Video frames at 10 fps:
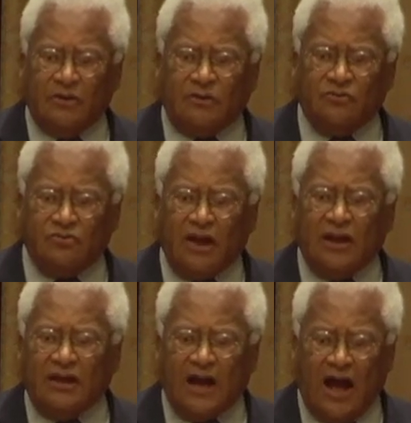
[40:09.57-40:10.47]
but to
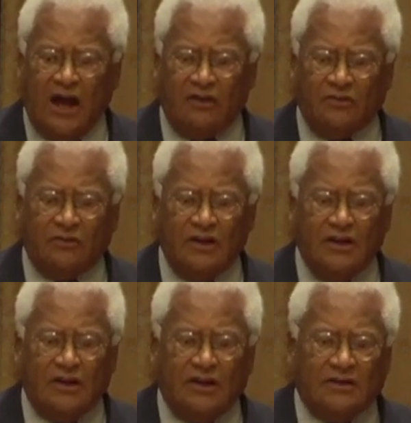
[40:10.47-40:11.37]
recognize
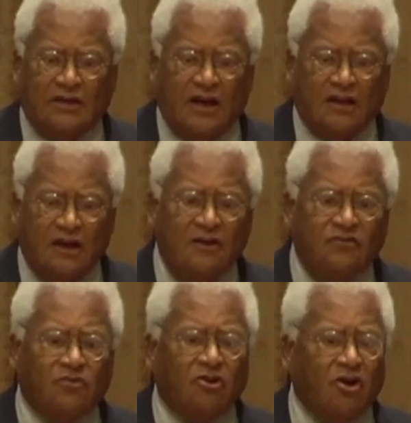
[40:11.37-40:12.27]
that
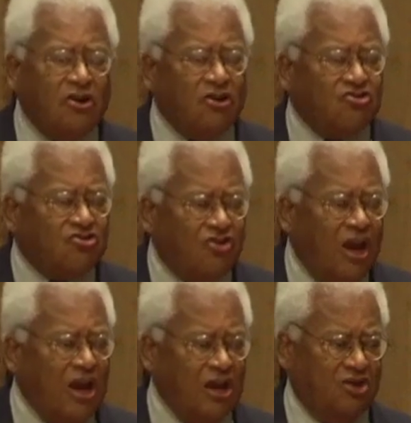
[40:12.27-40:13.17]
if we're going to
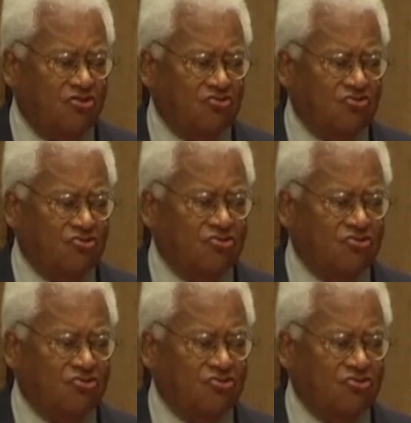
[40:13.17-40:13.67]
change